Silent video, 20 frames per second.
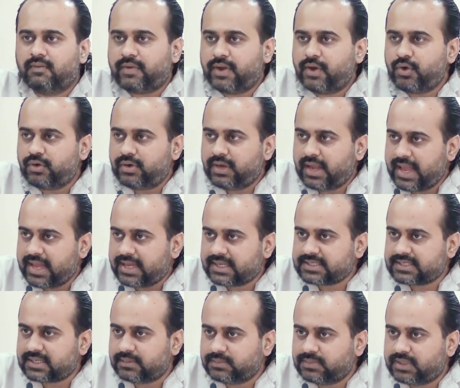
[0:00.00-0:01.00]
When you
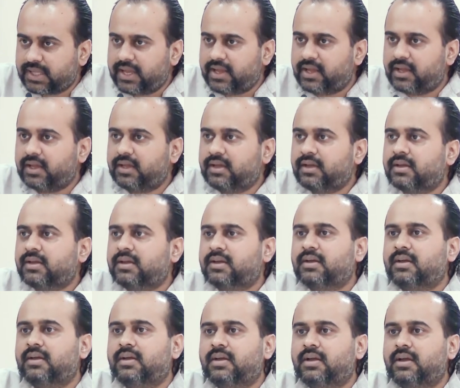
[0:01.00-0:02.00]
take something,
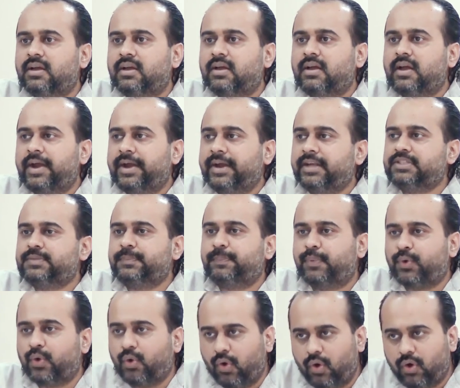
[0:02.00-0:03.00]
it is
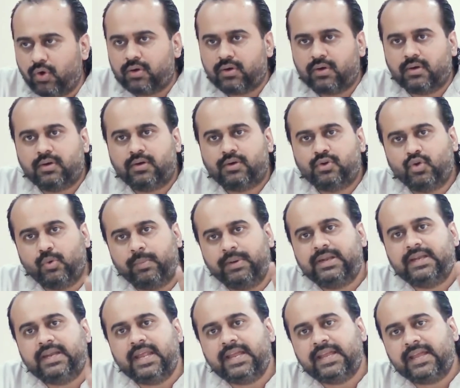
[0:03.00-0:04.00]
prone to
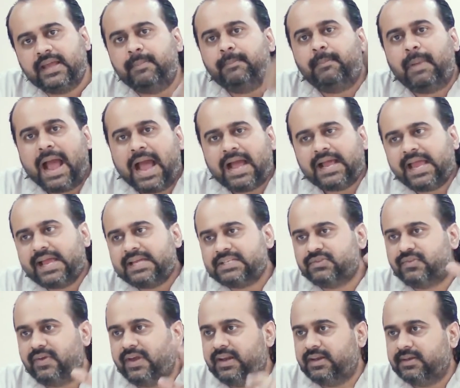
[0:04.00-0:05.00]
be taken back
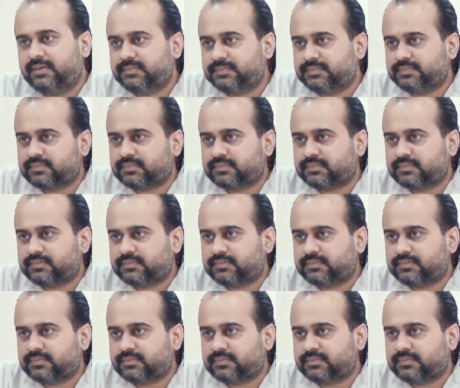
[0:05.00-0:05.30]
as well.